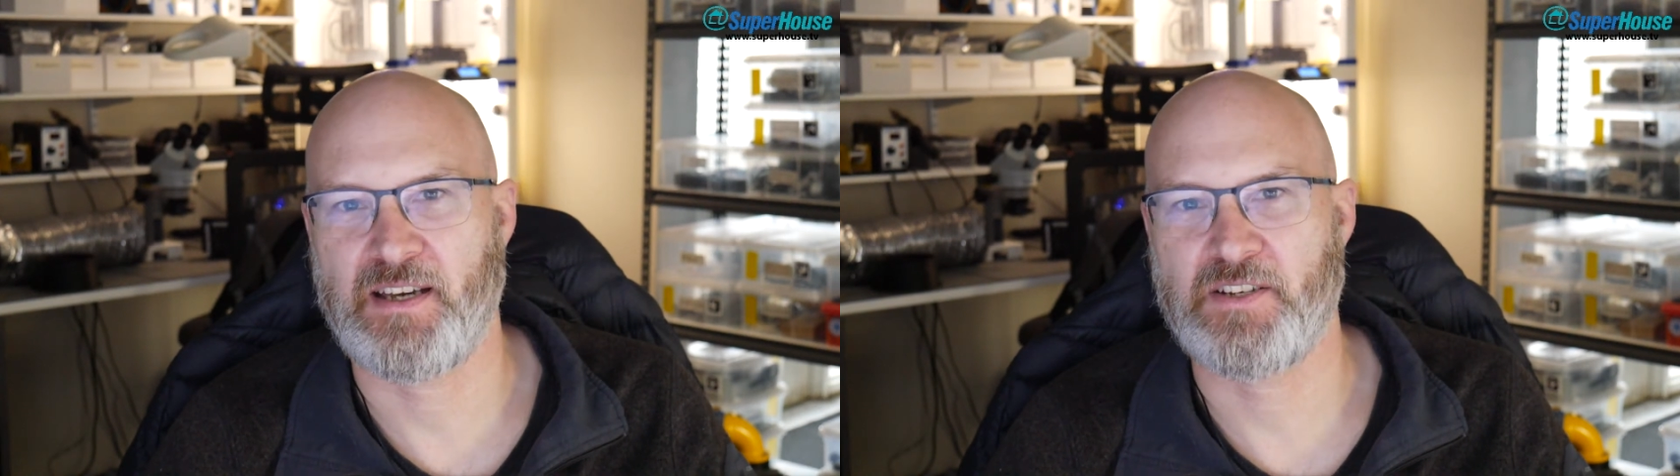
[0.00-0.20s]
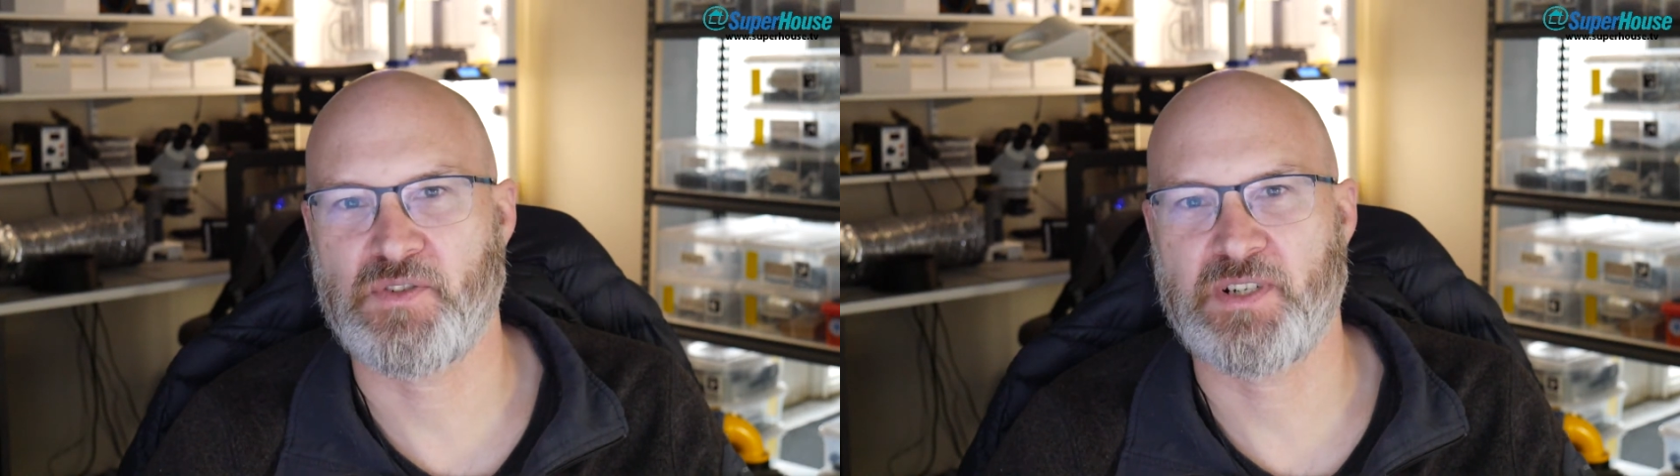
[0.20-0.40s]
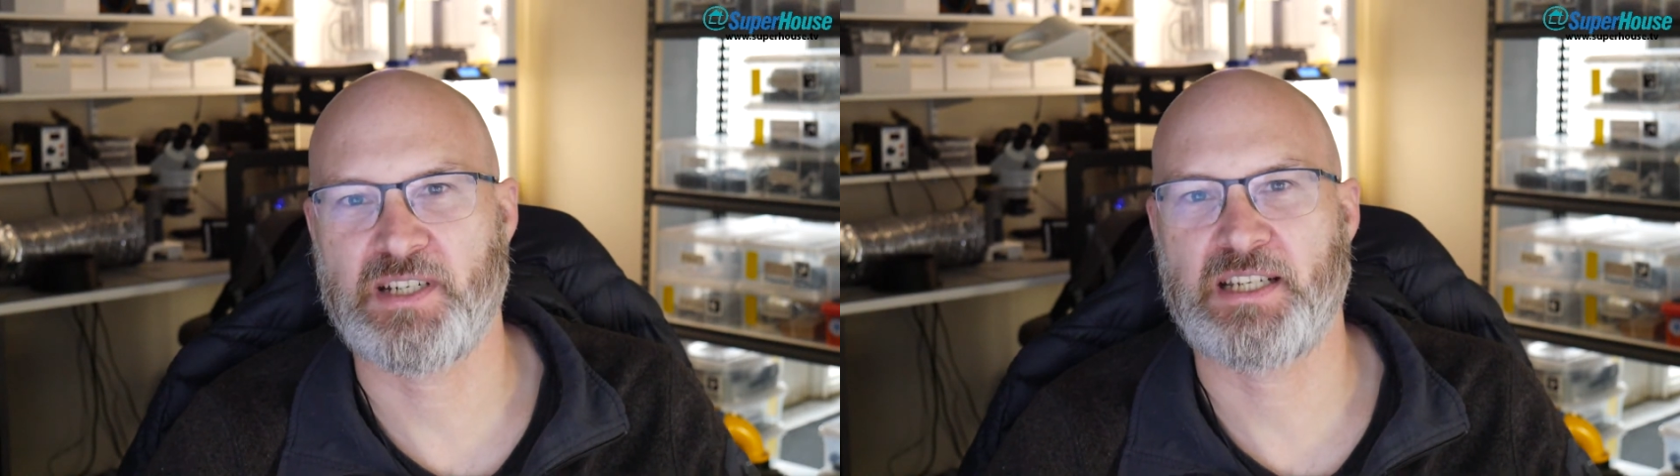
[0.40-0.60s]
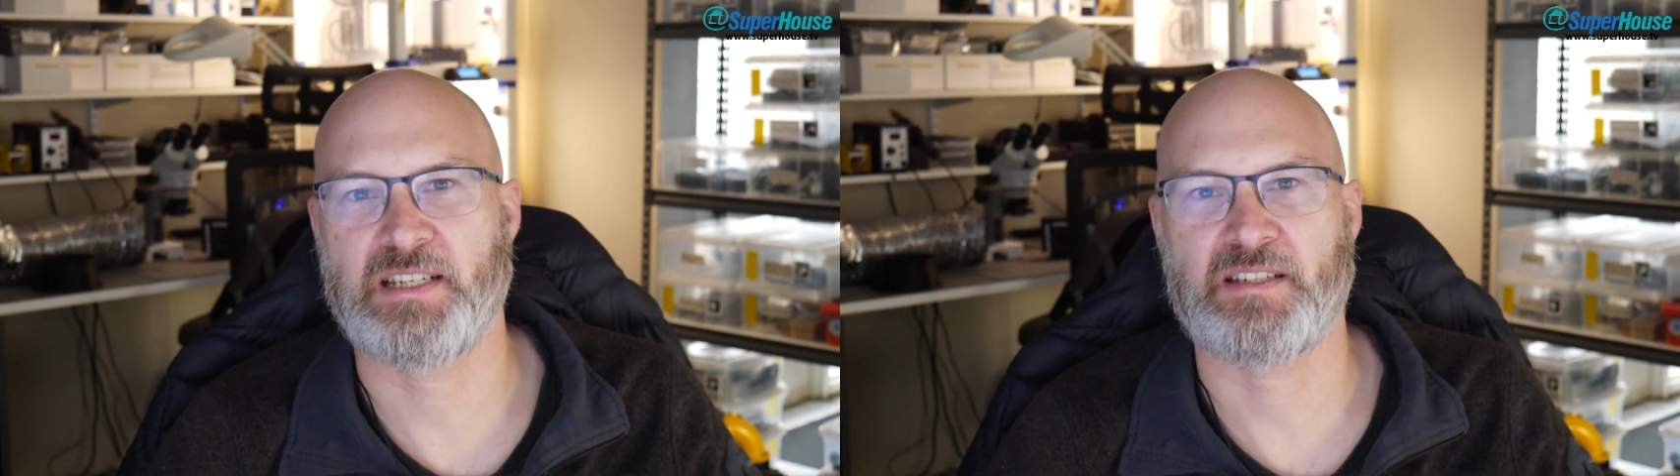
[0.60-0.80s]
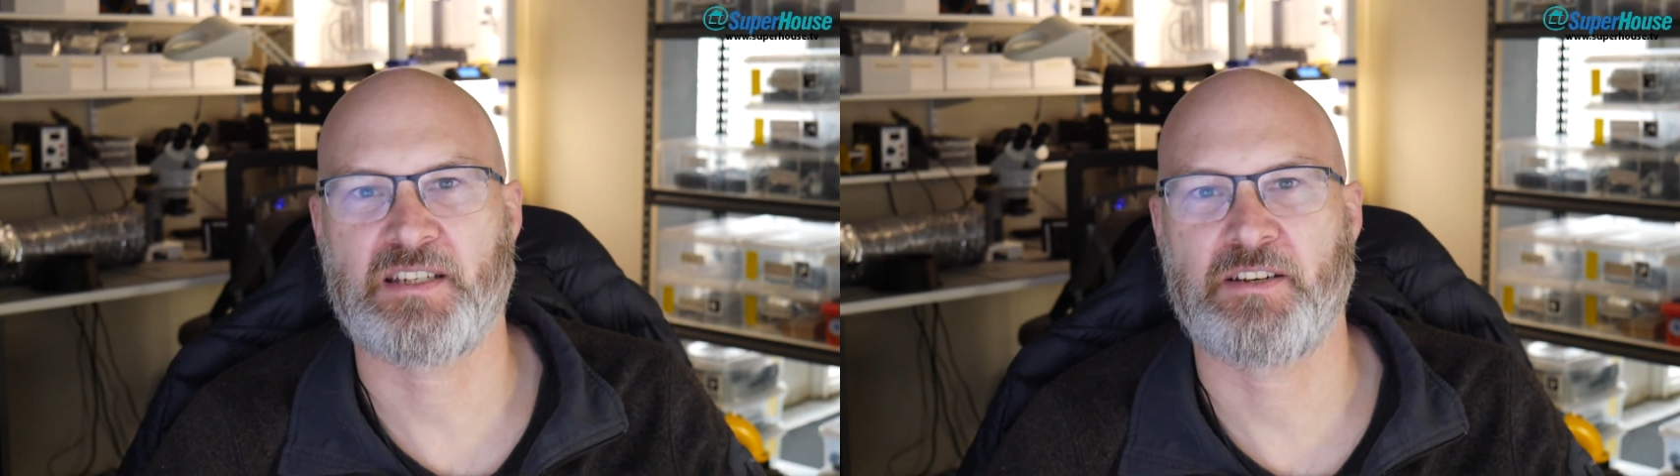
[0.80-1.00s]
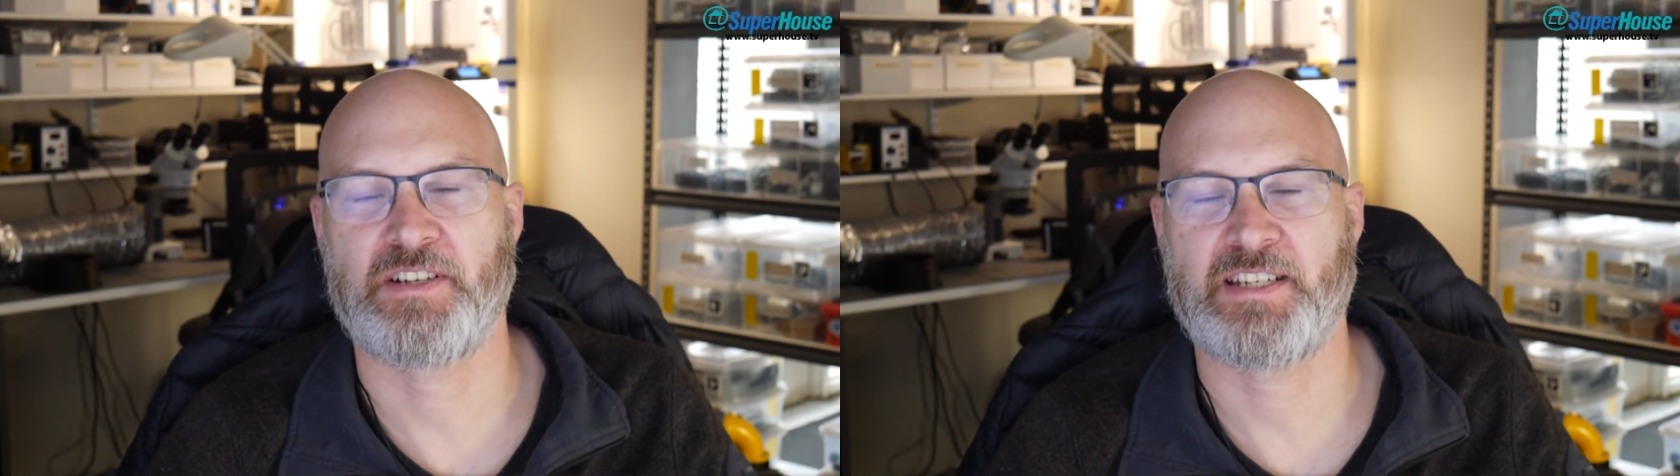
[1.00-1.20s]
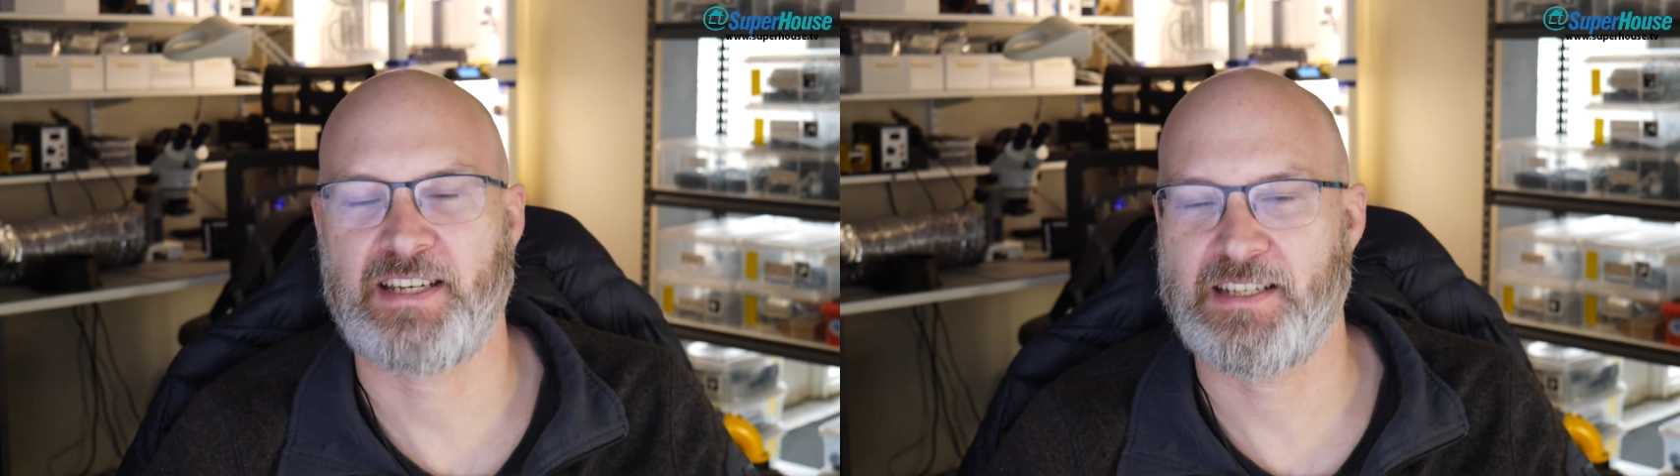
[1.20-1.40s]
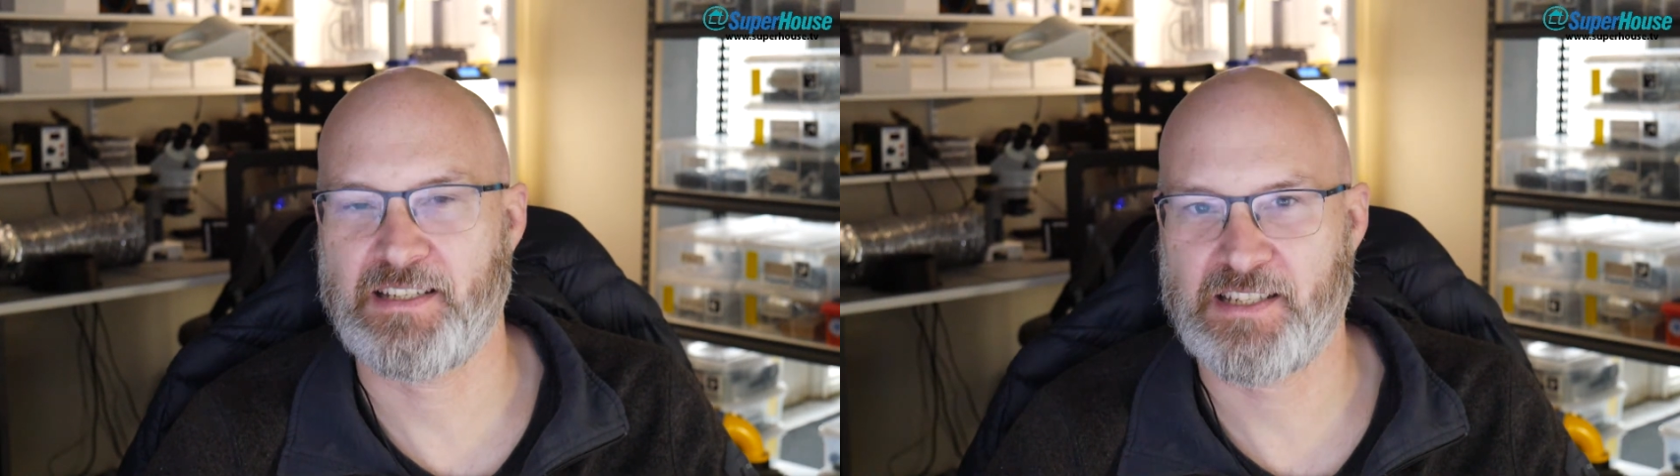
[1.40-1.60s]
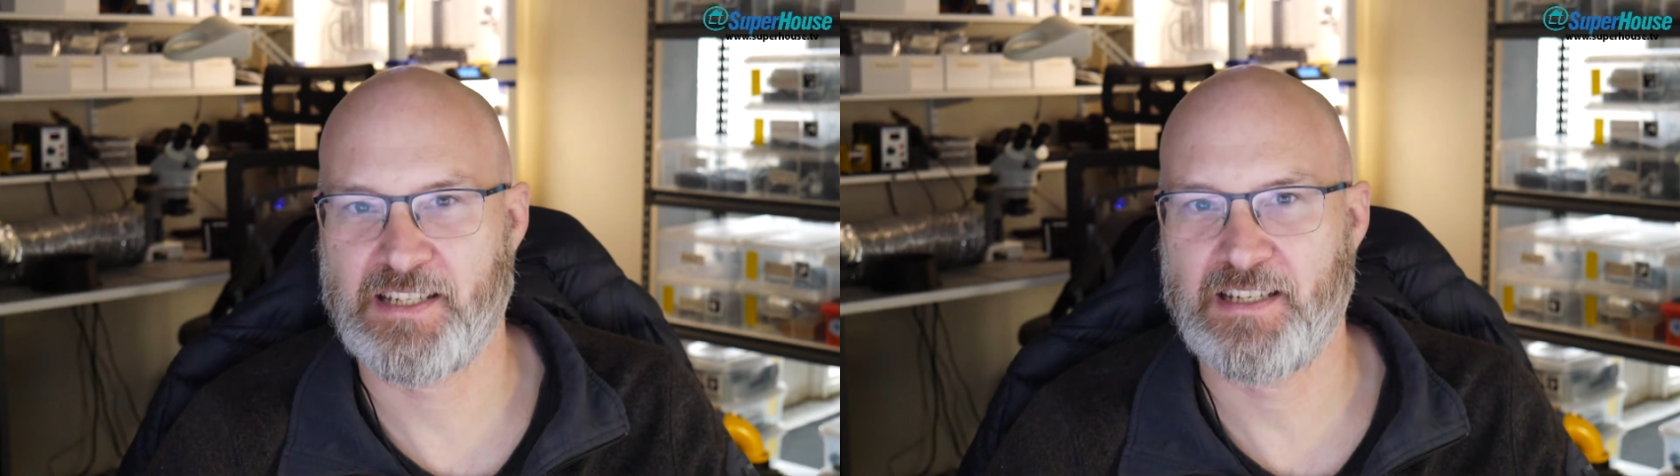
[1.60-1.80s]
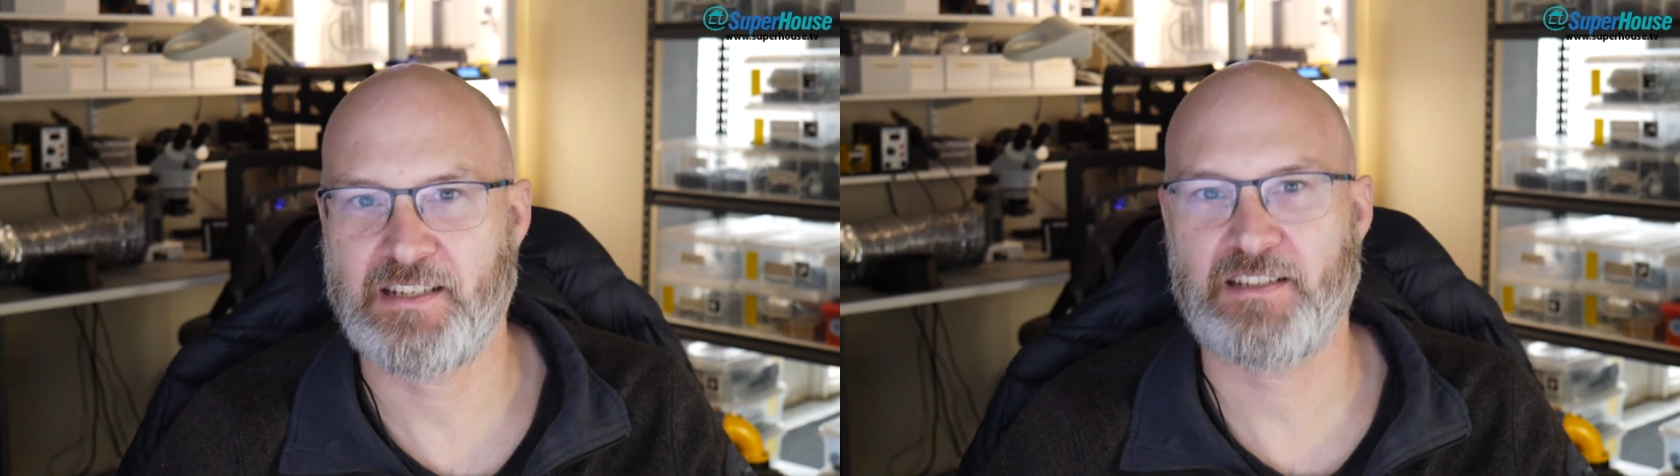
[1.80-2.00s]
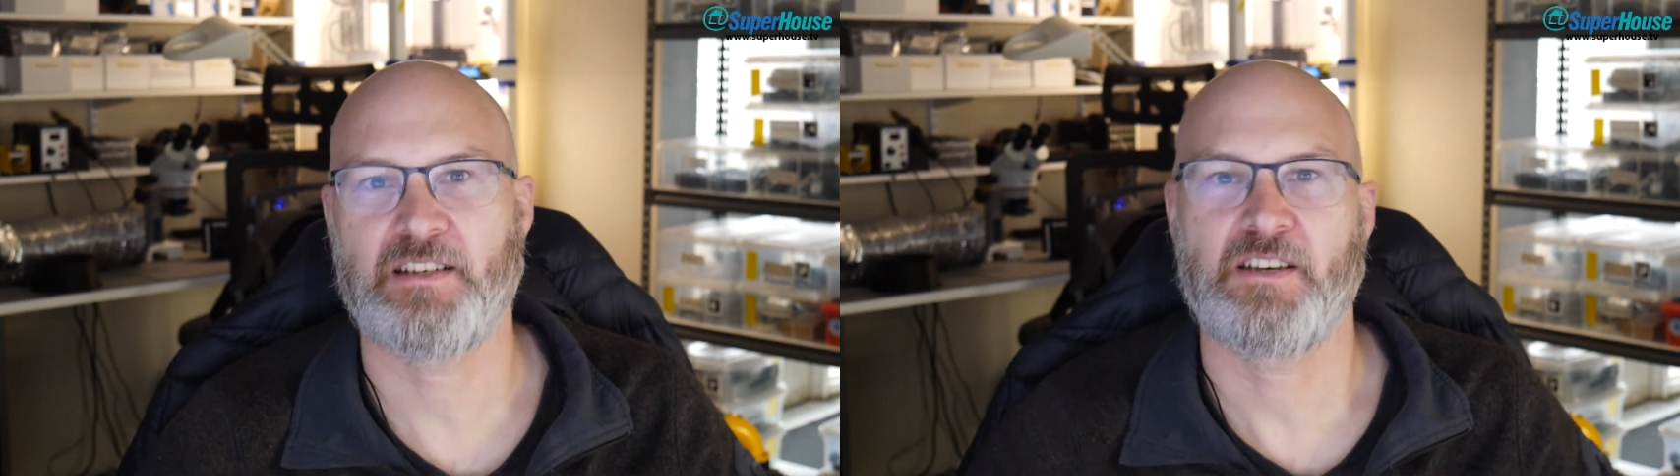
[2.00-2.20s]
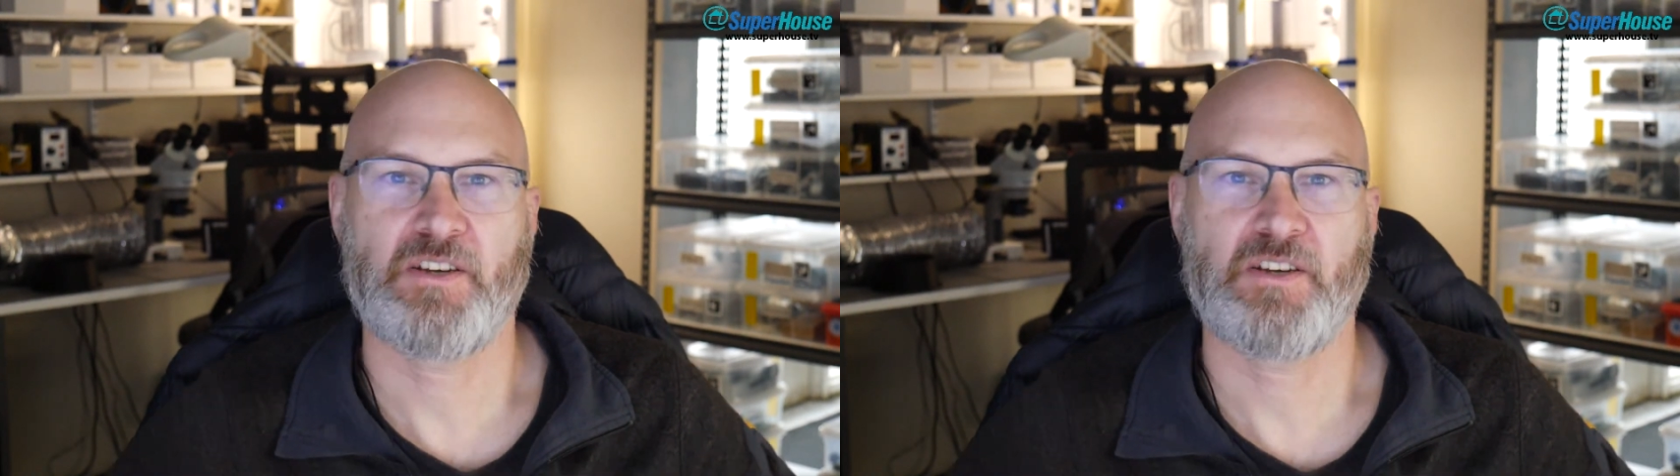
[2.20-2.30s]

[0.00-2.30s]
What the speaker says: Adrian and Terry and Dean